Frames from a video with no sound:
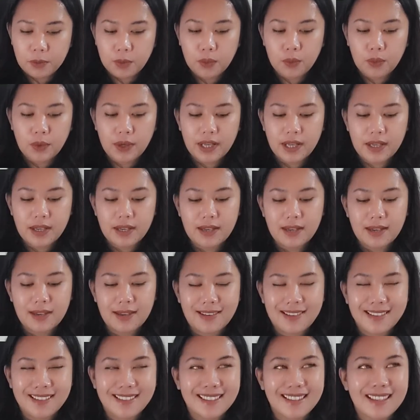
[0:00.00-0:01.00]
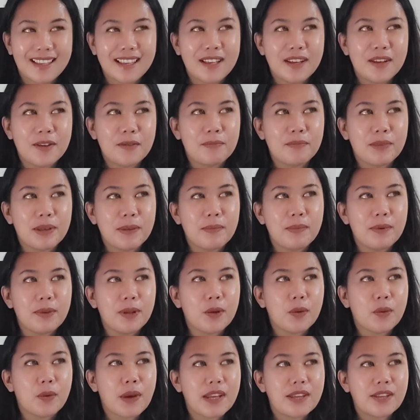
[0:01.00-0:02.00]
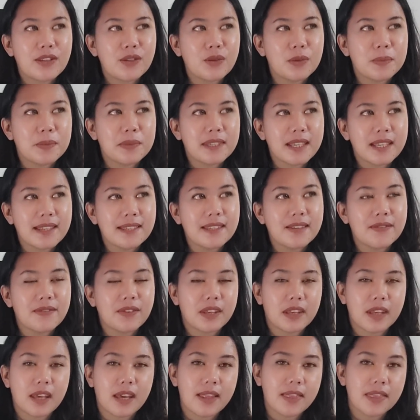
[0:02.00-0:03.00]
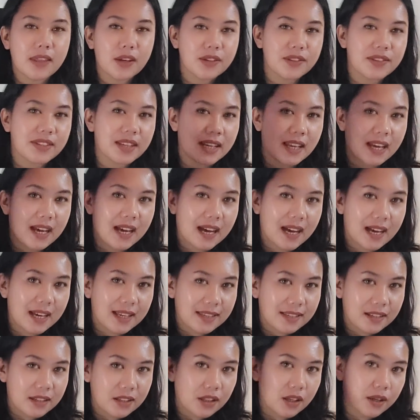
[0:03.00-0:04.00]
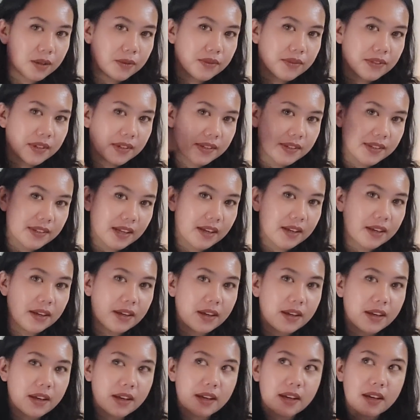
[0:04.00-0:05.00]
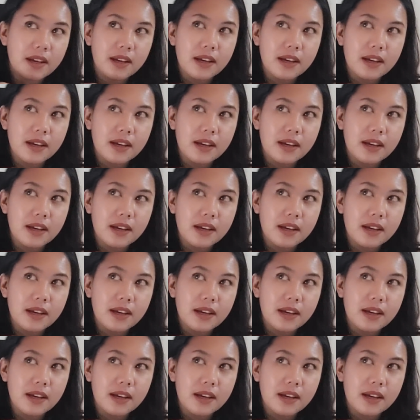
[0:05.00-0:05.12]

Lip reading: And when people are way too obsessive, again, there's that highs and lows. There's that,